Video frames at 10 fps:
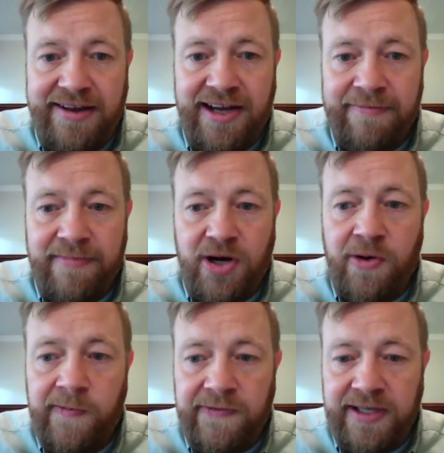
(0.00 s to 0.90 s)

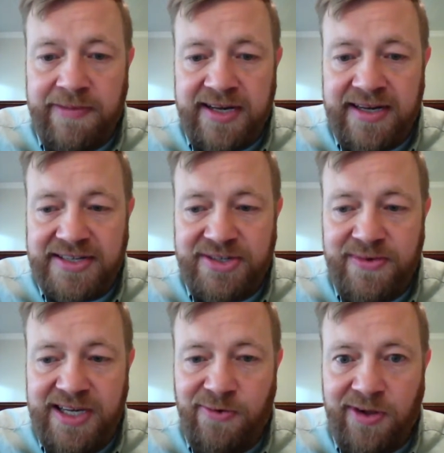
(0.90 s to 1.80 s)
Hopefully by next
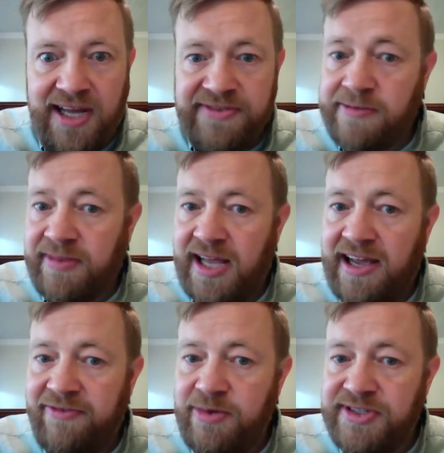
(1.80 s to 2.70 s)
week, we'll have some
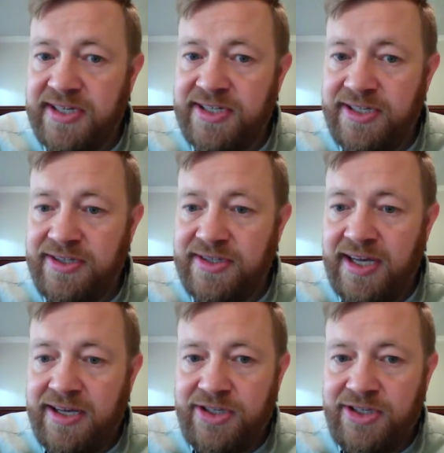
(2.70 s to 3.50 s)
live musicians,